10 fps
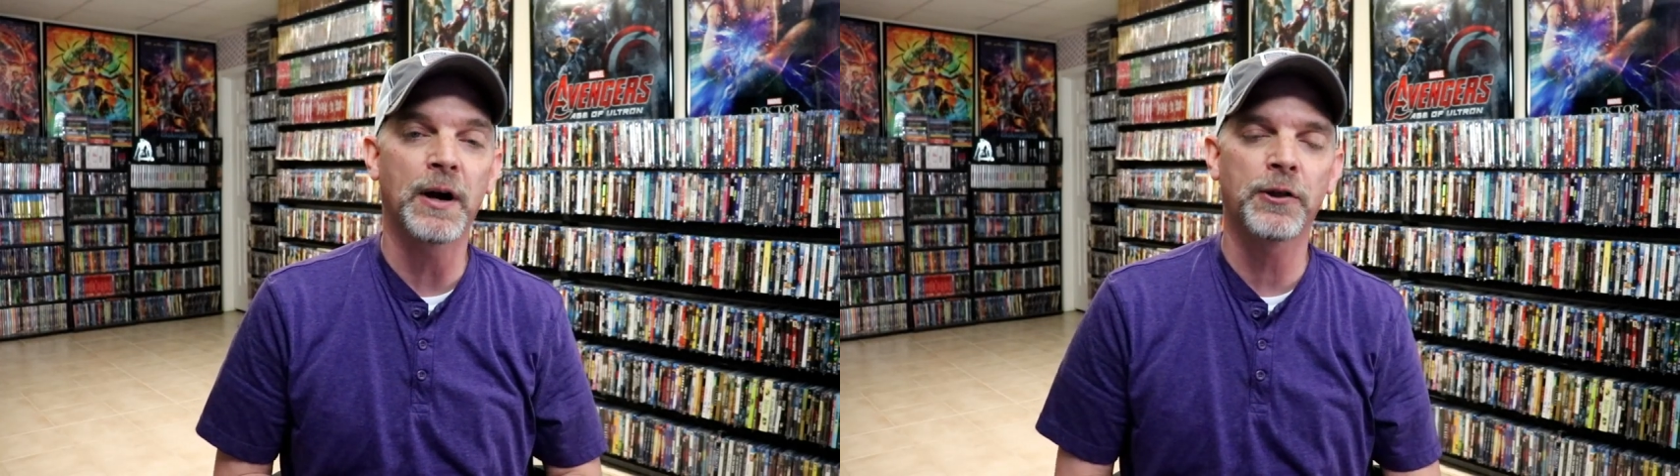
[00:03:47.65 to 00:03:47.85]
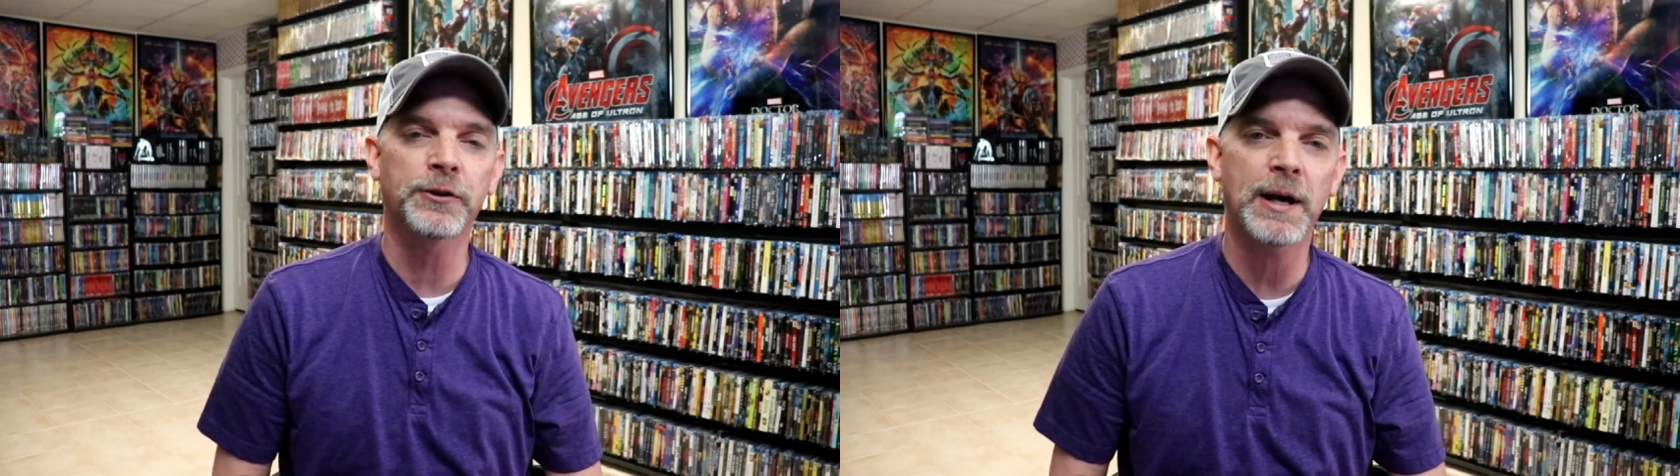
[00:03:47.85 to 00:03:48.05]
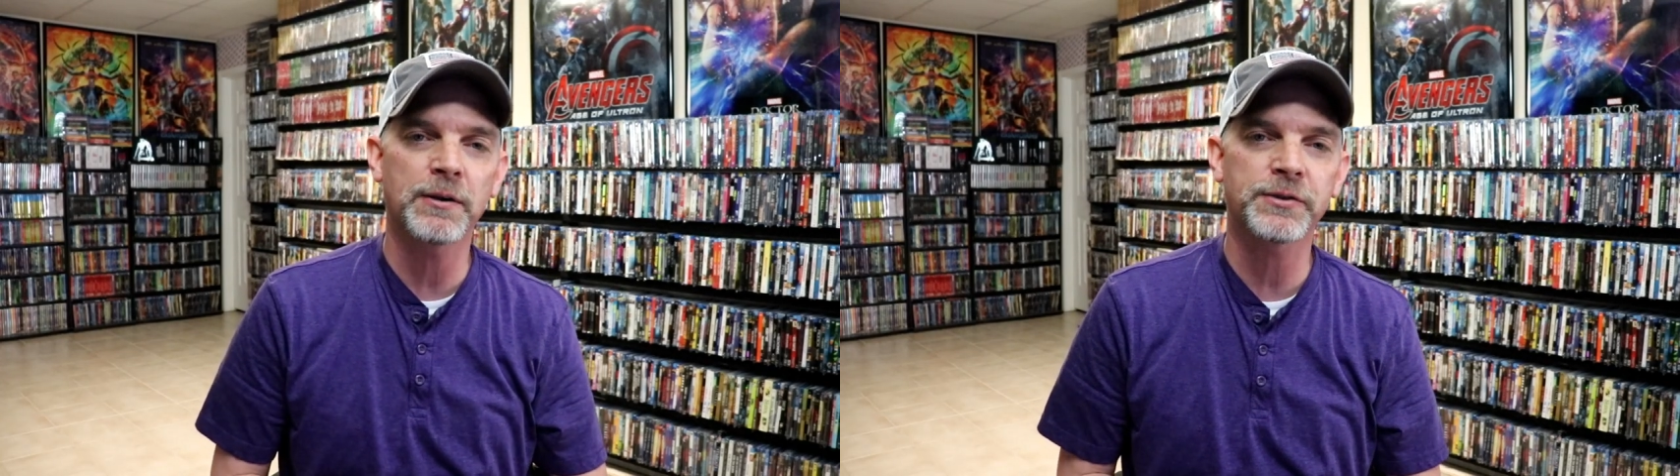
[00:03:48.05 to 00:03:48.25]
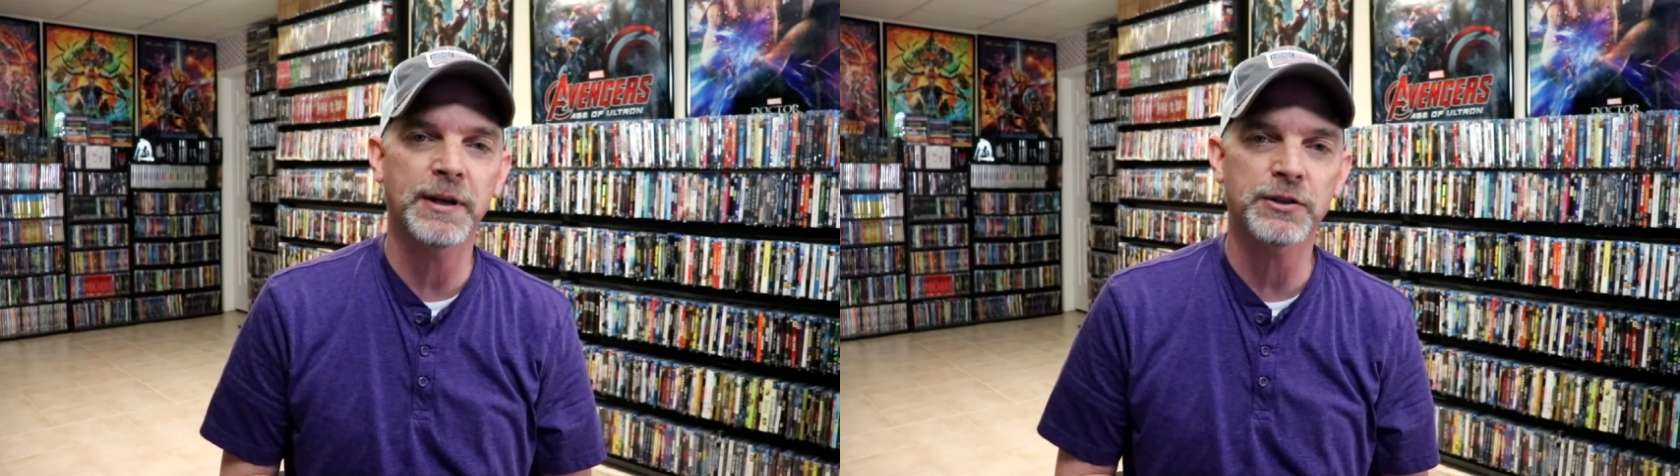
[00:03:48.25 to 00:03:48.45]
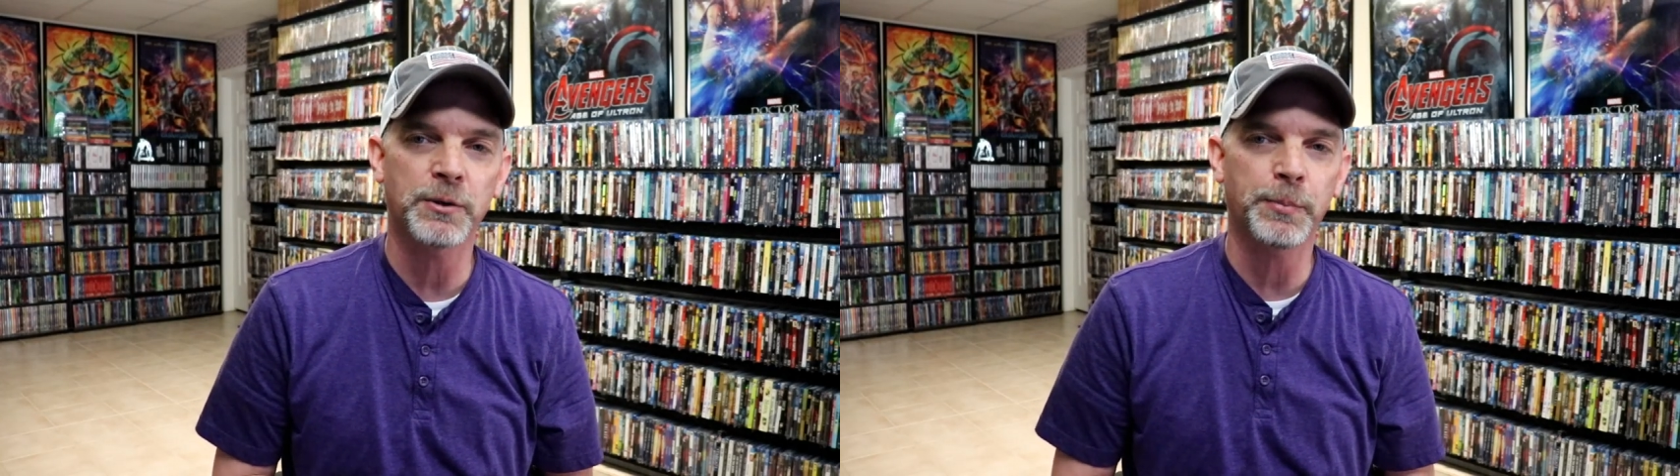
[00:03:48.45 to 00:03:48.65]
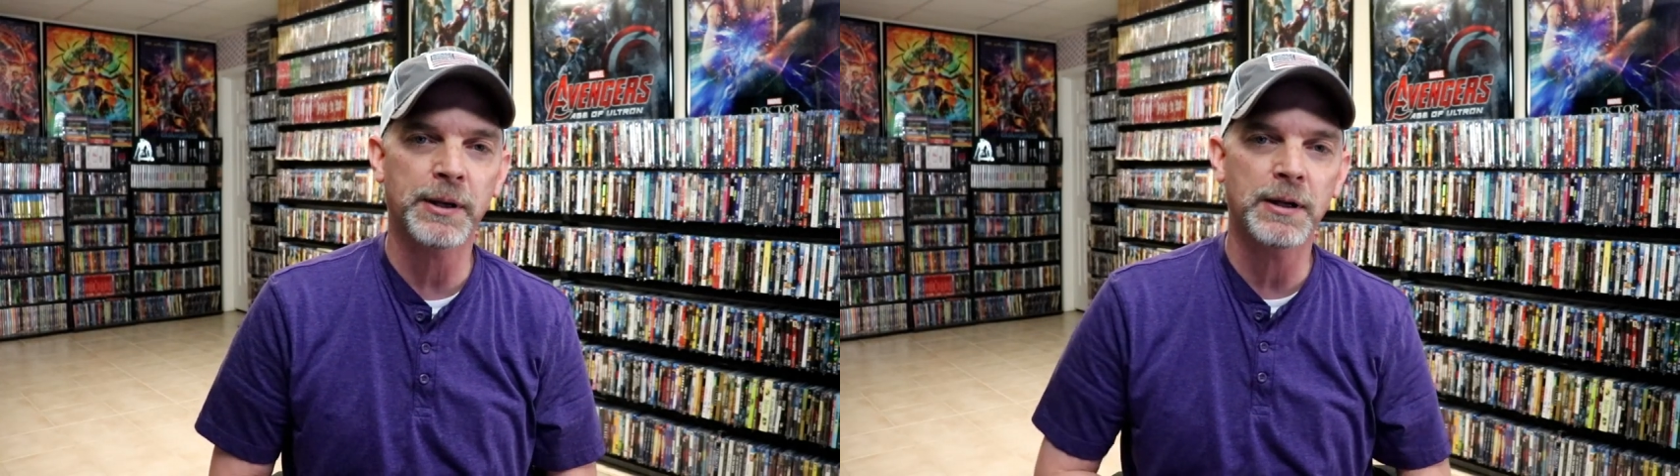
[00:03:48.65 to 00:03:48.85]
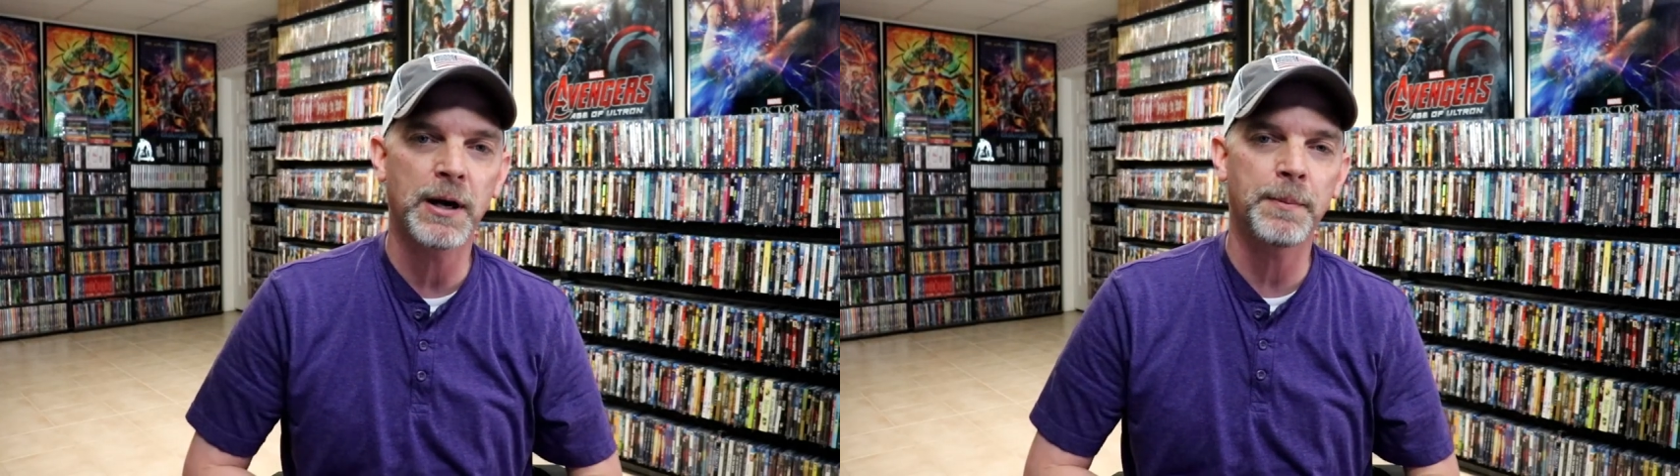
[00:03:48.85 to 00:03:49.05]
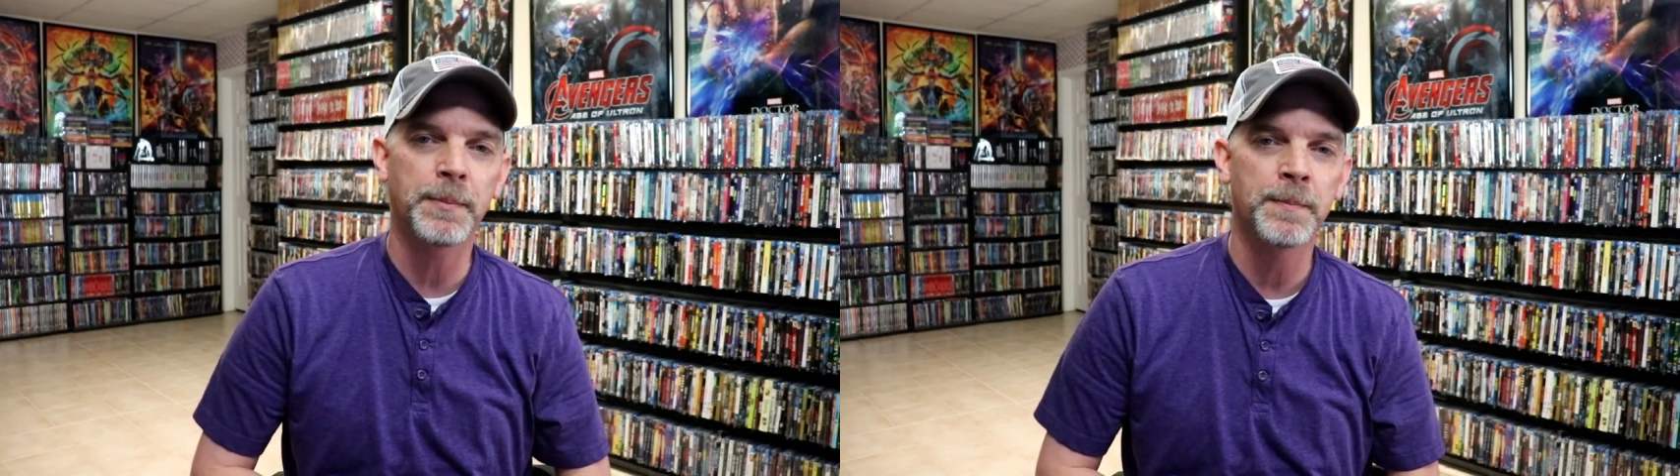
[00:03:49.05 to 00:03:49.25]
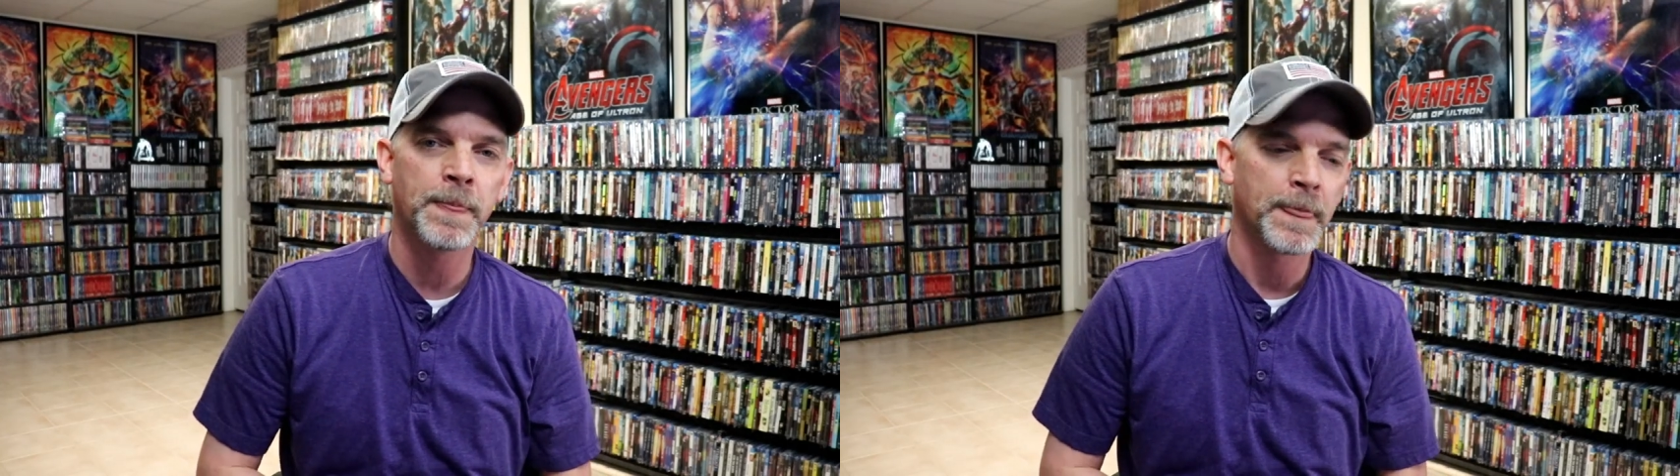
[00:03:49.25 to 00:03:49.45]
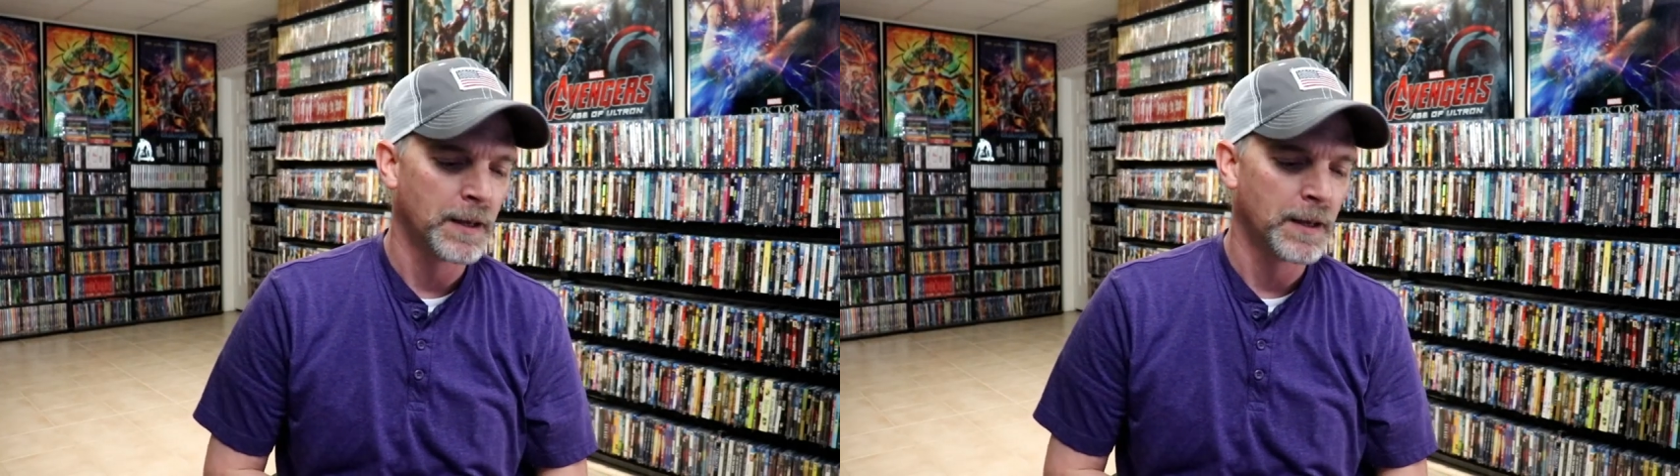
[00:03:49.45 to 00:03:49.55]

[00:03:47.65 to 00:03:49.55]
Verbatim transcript: other titles that I should pick up.